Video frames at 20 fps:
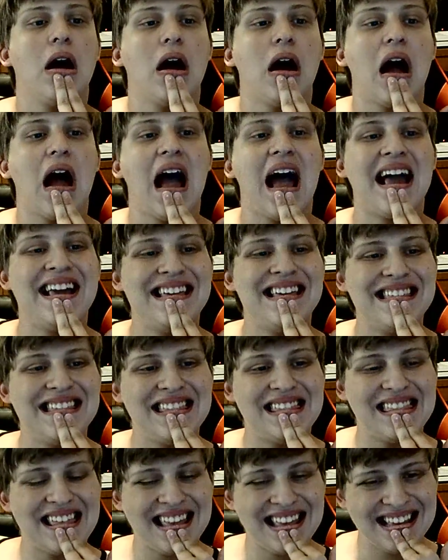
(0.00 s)
I
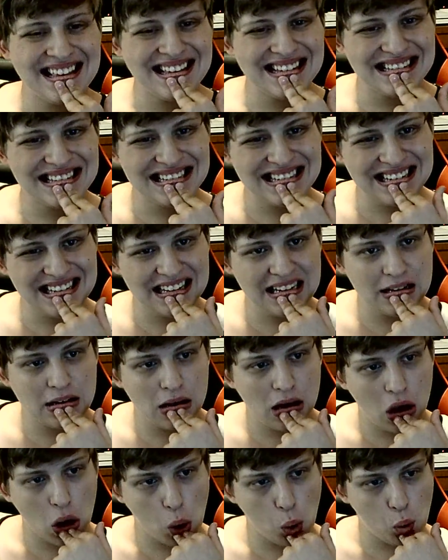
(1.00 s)
think
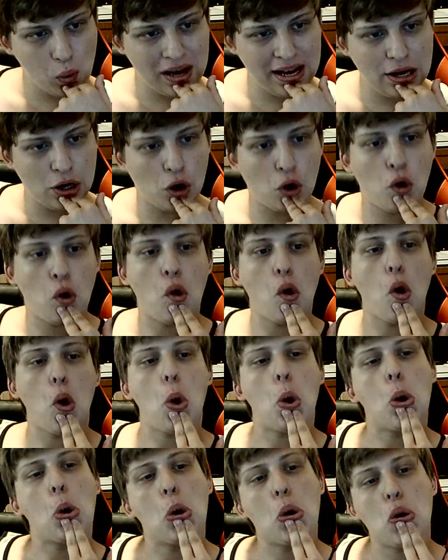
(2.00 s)
we are
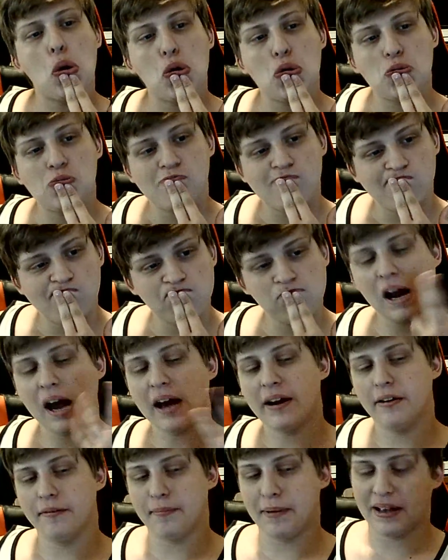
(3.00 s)

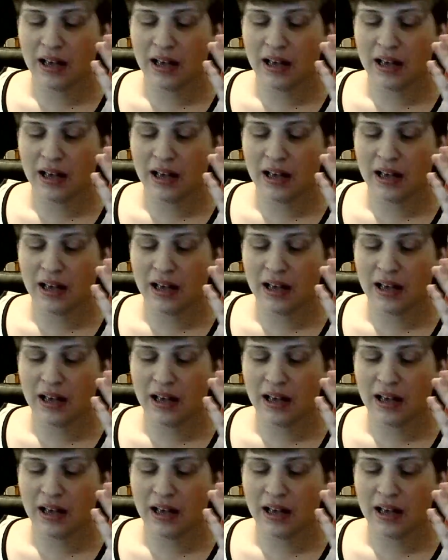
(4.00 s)
kind of